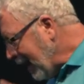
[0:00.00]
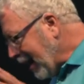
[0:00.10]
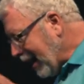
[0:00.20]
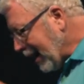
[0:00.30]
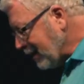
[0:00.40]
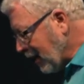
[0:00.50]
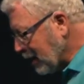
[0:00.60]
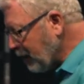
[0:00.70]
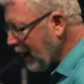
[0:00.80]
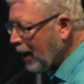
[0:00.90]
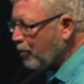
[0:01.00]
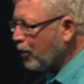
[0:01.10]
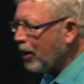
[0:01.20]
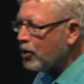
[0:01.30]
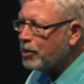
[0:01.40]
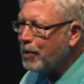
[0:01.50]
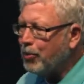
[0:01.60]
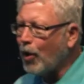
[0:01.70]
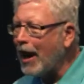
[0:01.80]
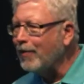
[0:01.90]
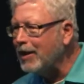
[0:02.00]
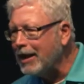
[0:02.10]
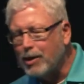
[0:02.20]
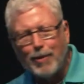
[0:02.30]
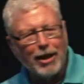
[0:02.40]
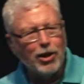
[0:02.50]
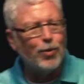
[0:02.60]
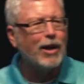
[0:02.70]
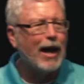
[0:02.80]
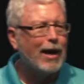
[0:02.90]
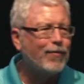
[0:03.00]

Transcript: uh, talked about how prayer is to be private, it's about you and God